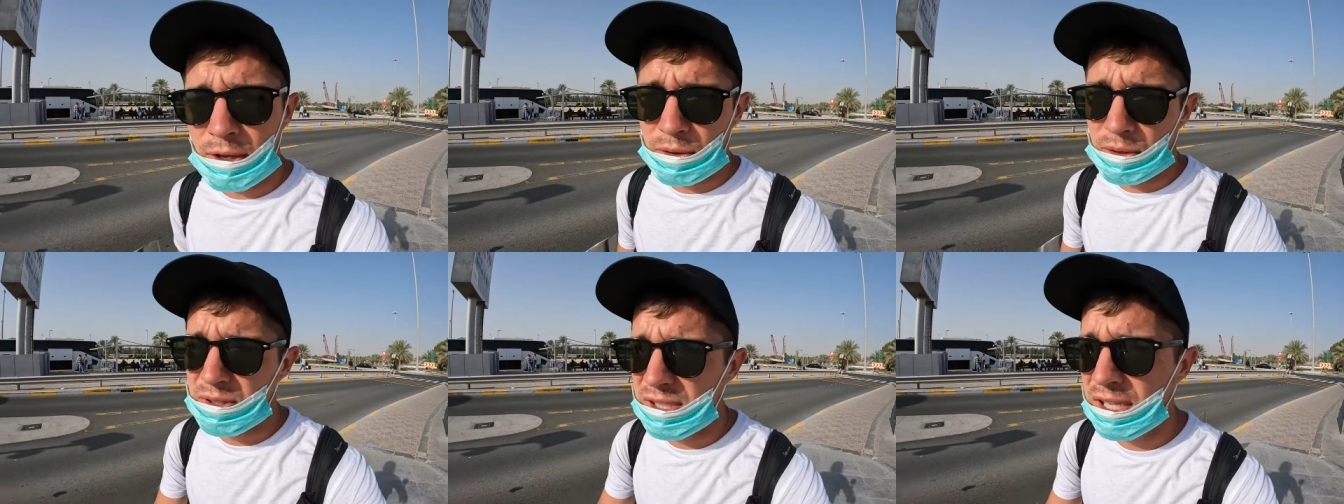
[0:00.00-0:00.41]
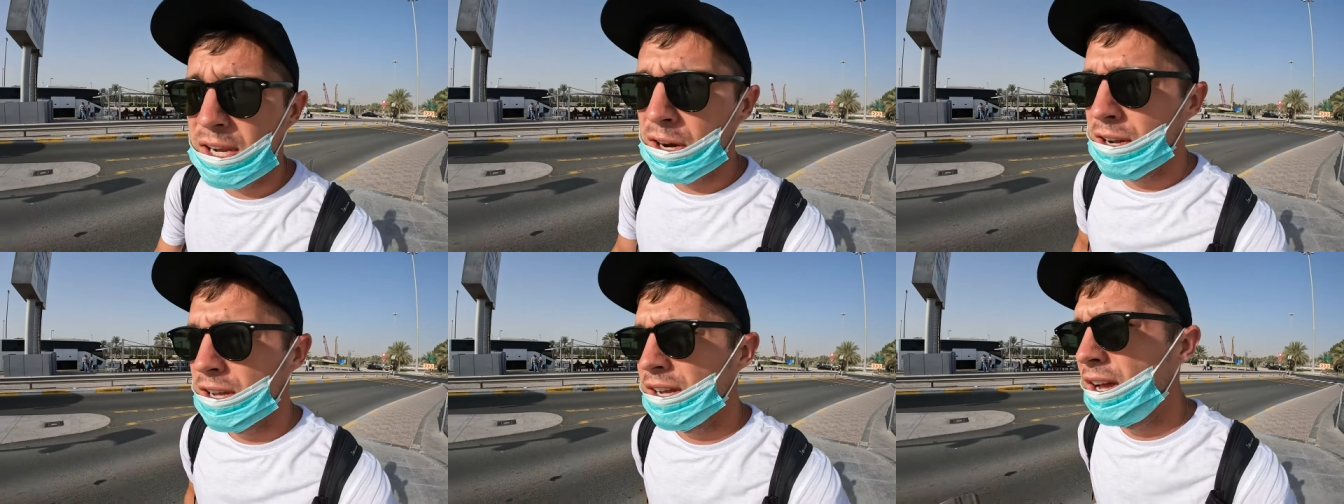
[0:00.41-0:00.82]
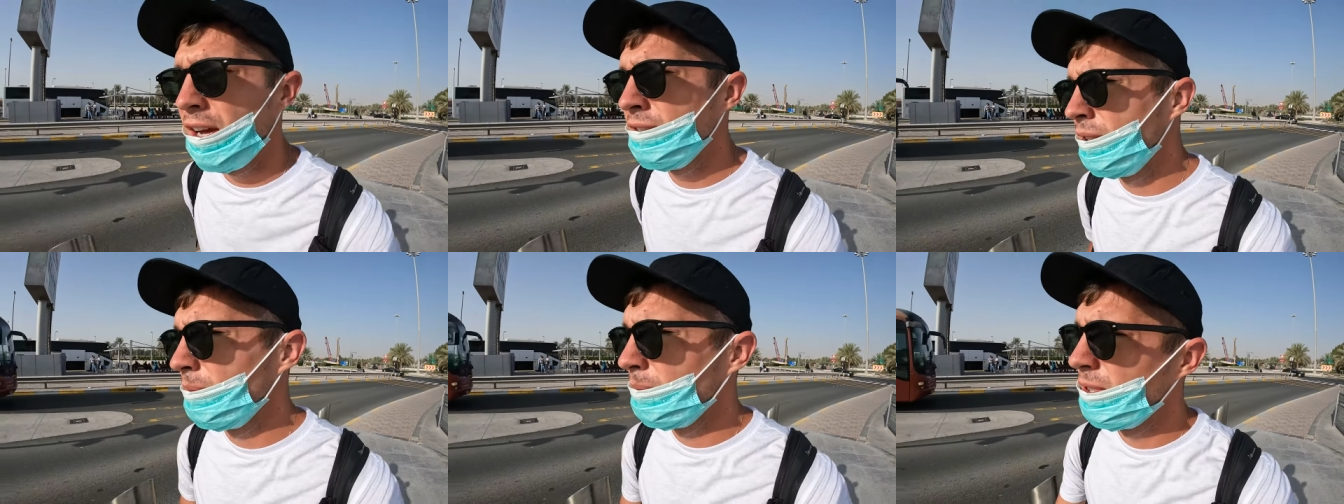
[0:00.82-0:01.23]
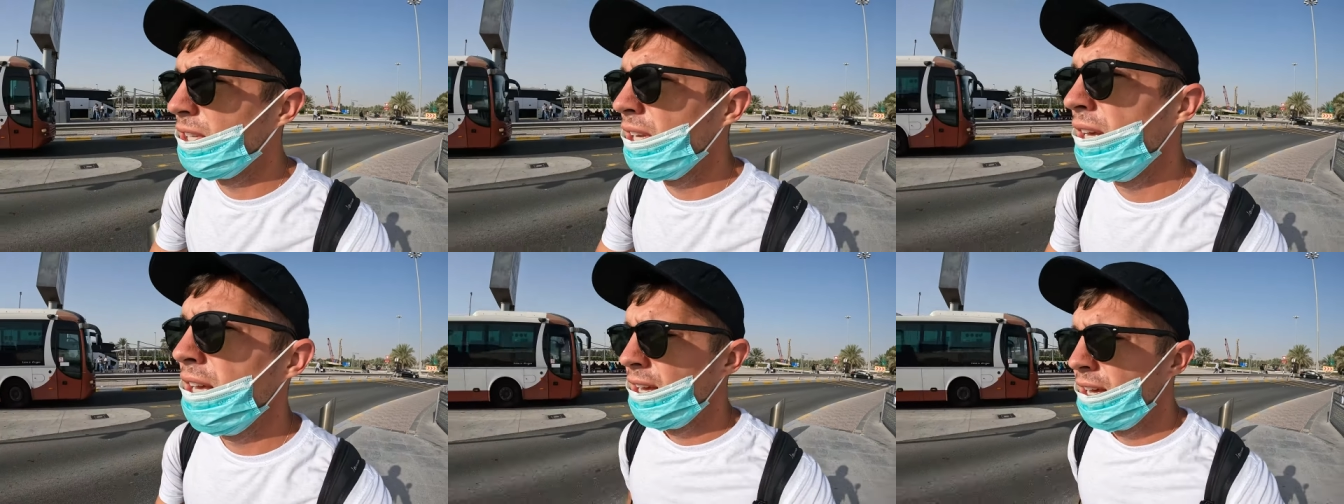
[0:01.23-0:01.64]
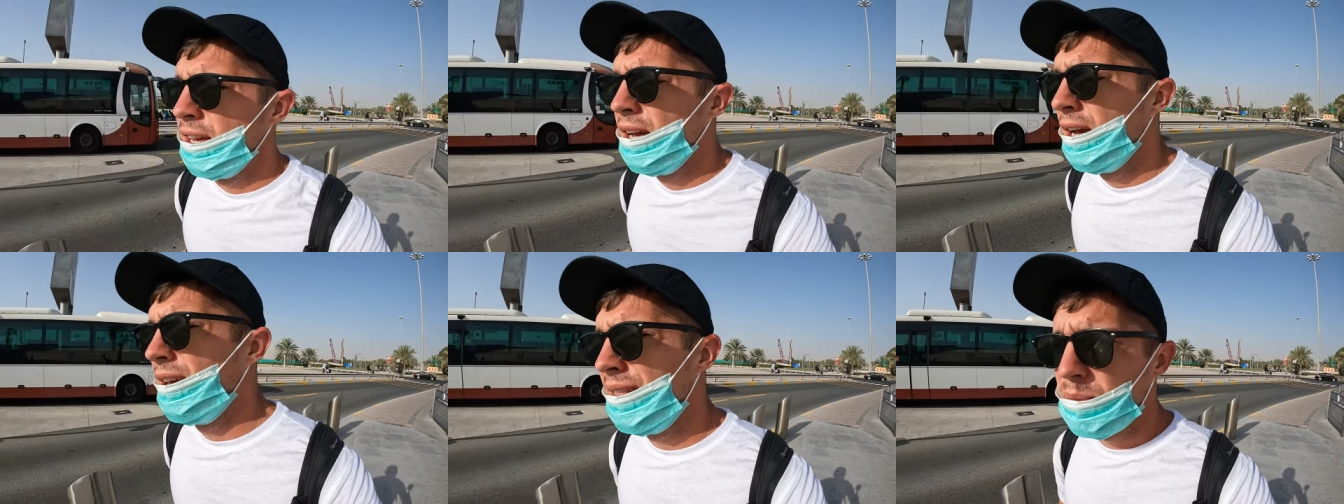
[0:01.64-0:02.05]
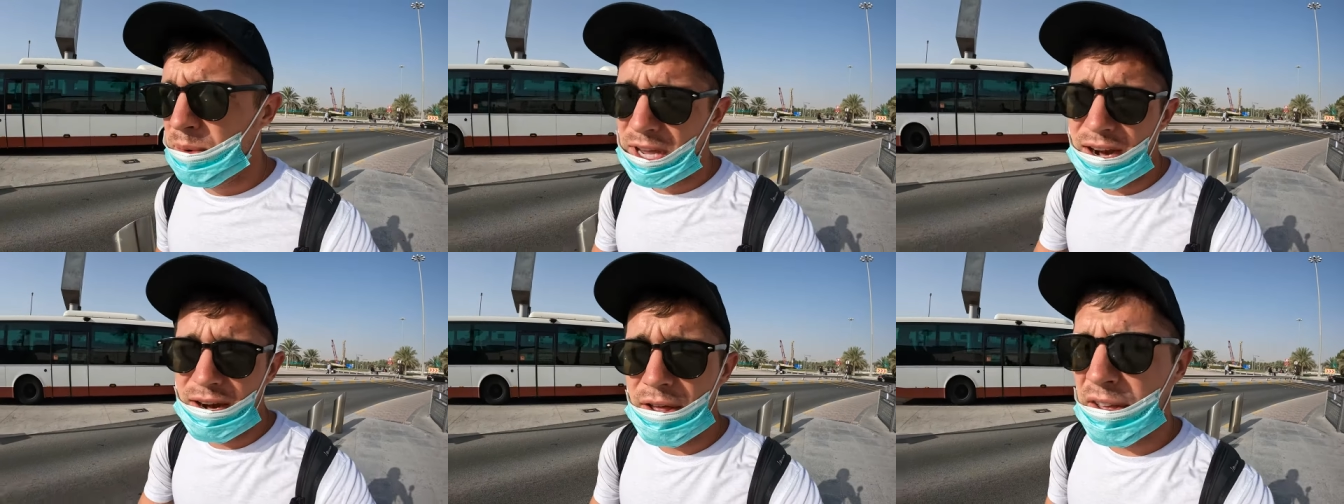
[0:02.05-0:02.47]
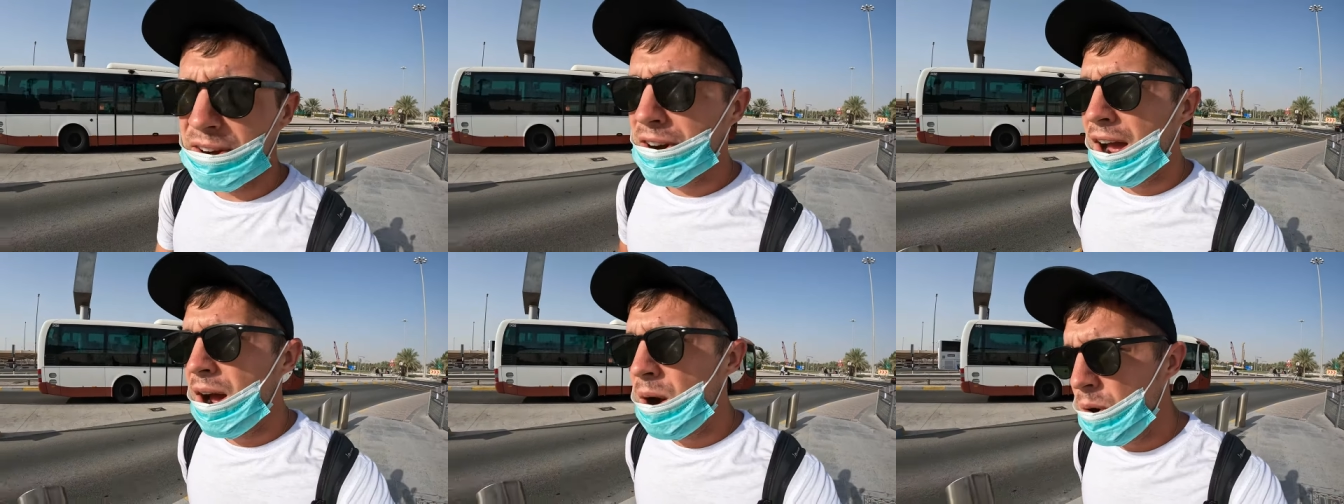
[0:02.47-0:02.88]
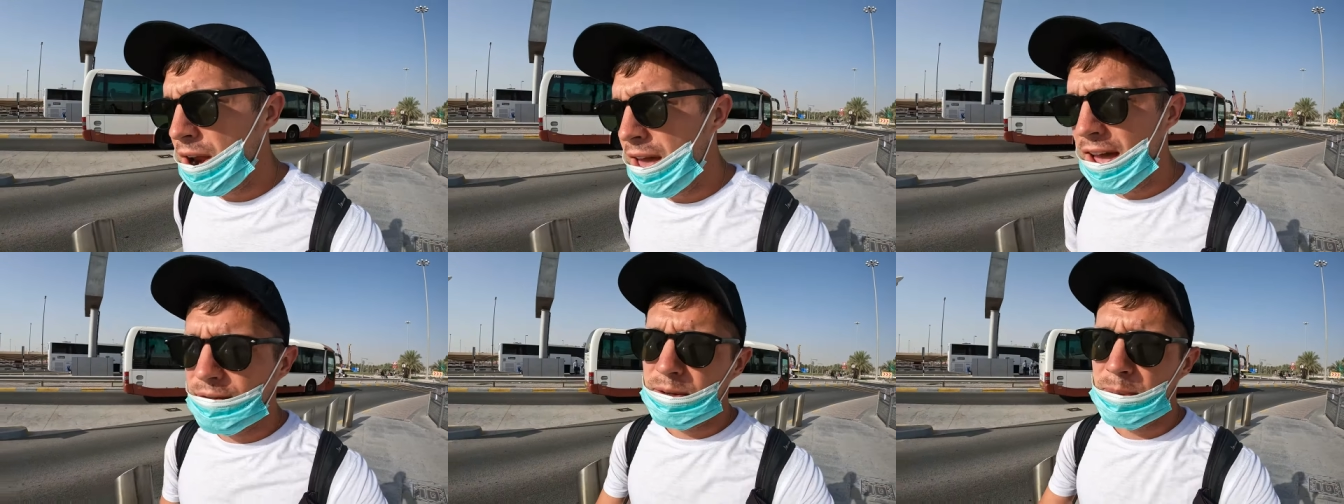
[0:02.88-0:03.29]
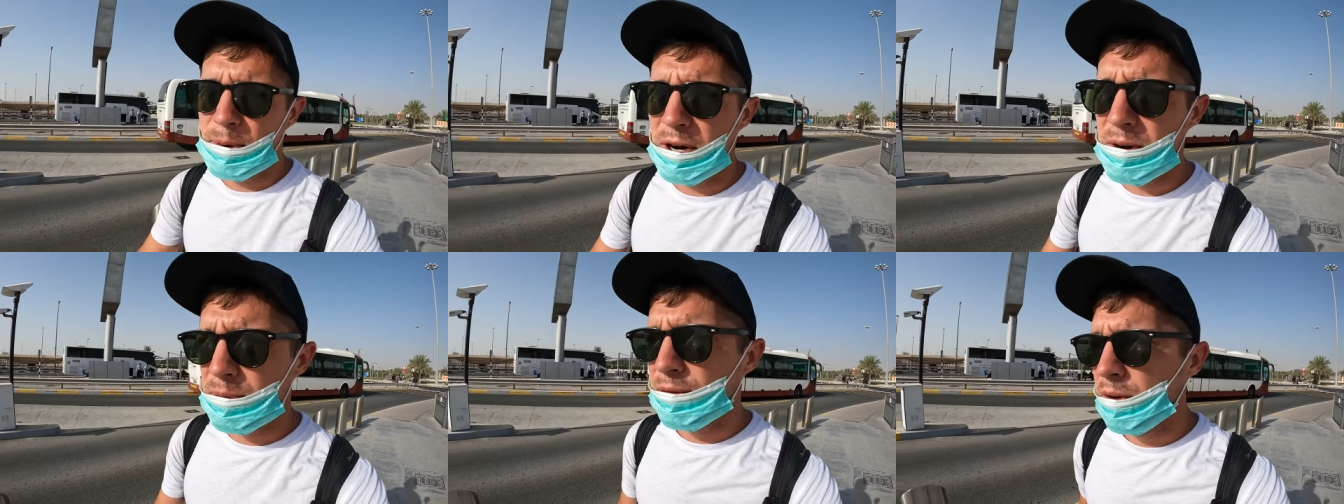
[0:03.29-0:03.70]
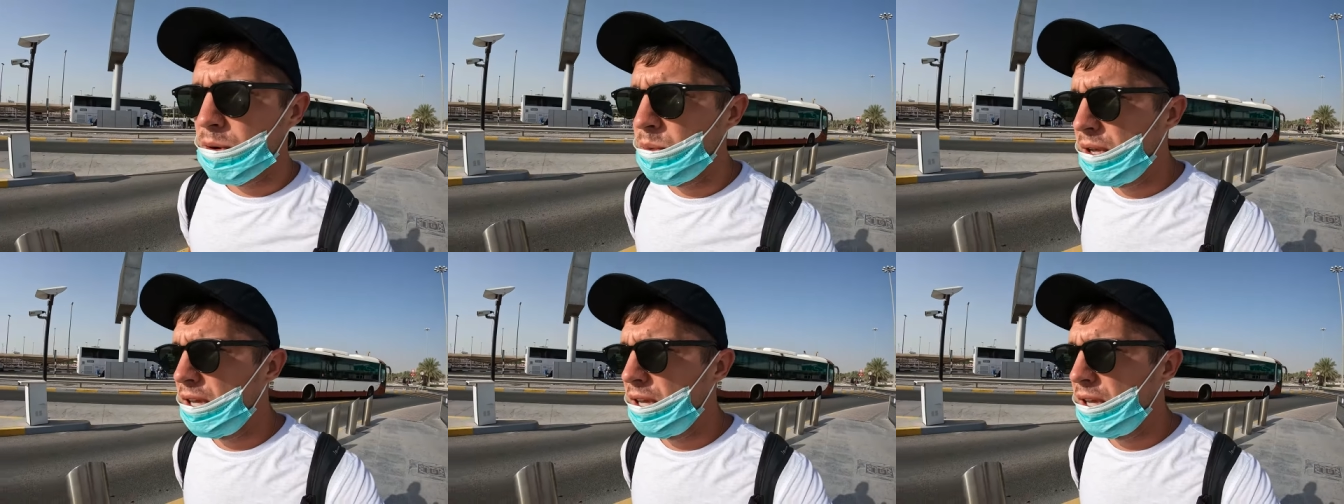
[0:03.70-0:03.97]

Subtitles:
to go through security and customs. And then we got another hour and a half to burn before